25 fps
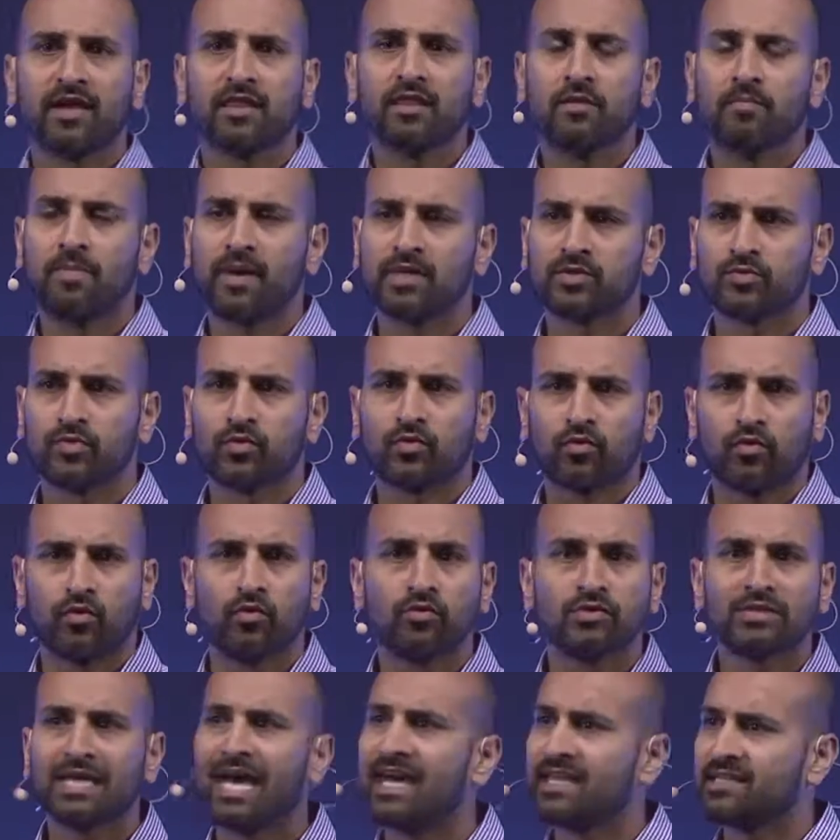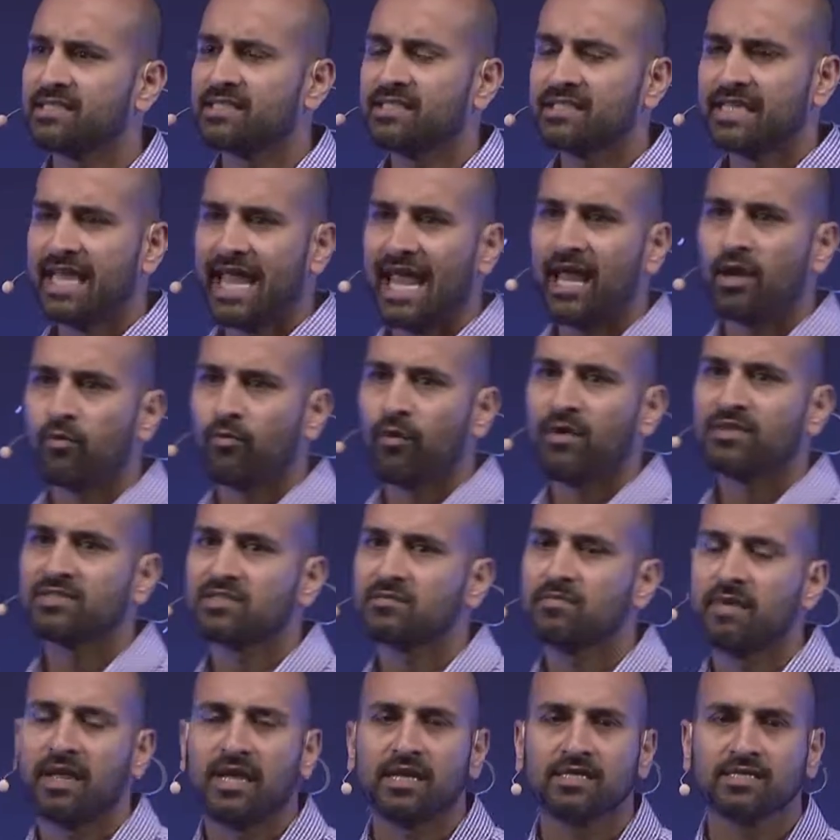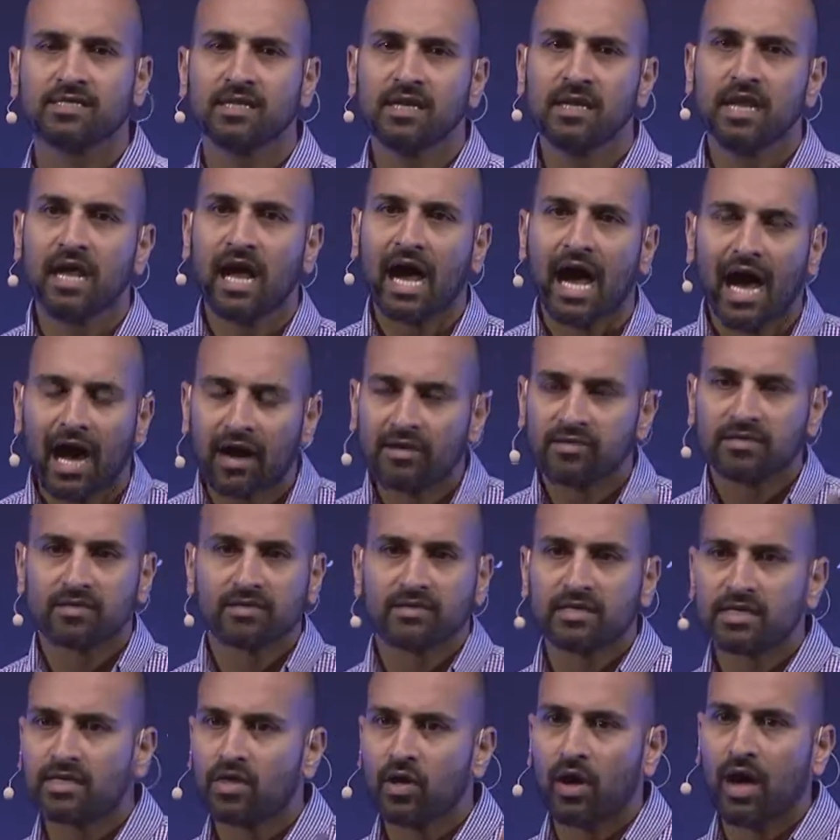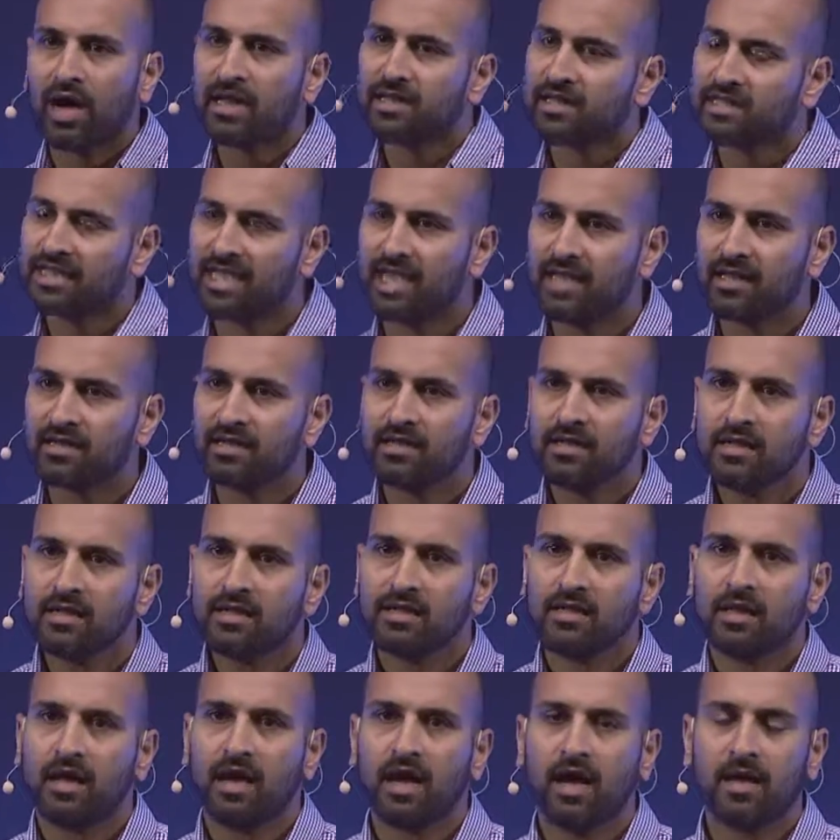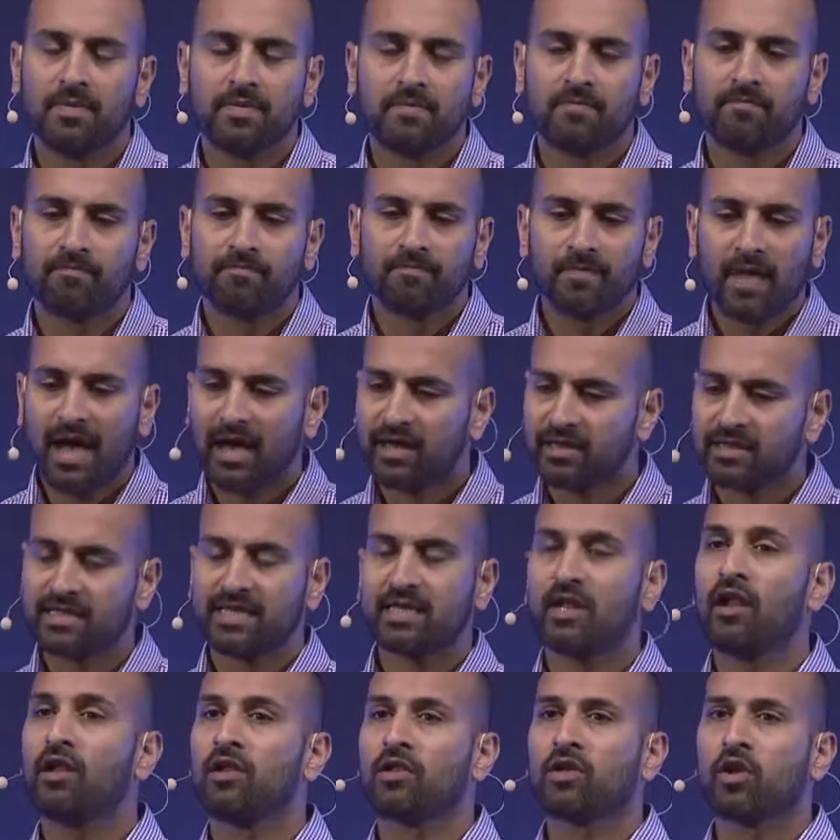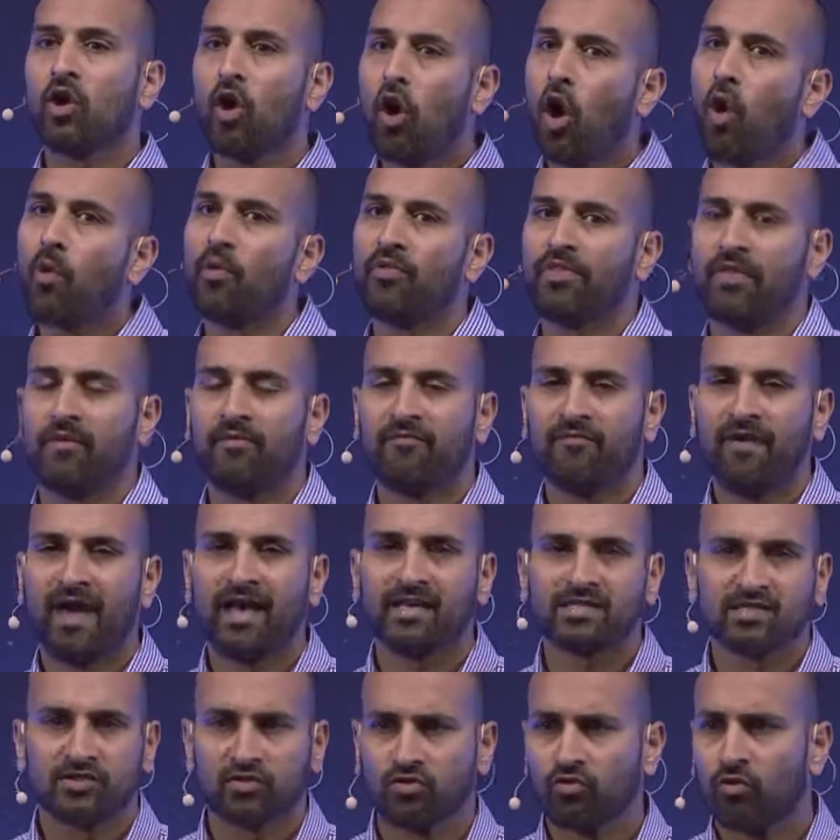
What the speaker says: the best recruits, how to scan resumes, how to get on a call with them faster,